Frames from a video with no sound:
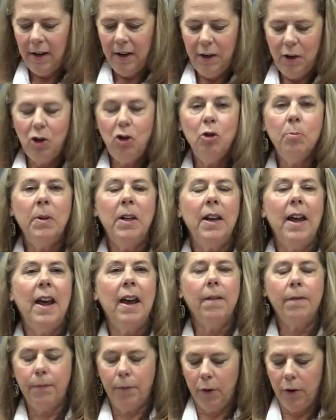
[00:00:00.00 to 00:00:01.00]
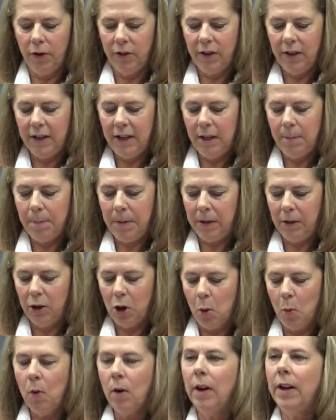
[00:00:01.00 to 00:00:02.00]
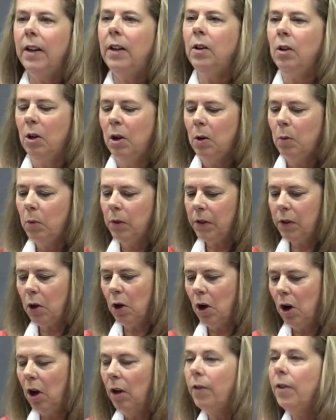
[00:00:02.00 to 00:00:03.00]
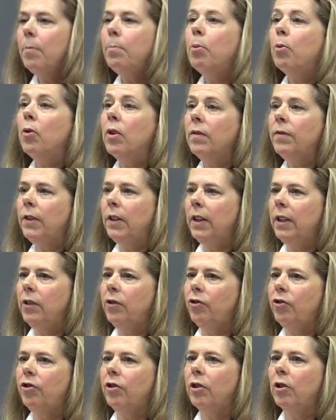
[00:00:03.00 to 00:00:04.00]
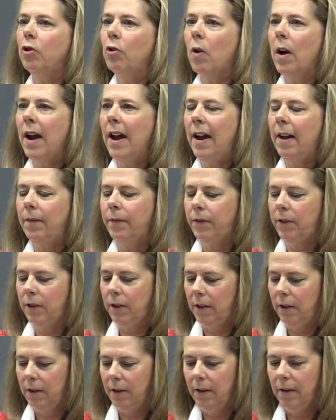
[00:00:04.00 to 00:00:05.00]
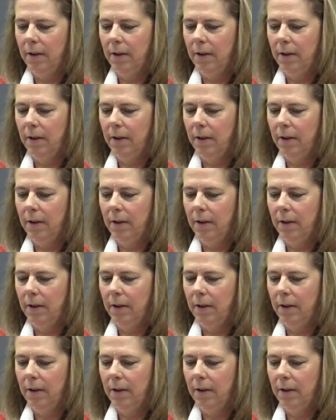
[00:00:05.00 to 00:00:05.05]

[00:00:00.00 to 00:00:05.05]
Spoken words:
human effort to keep it going, was called the privileged craft.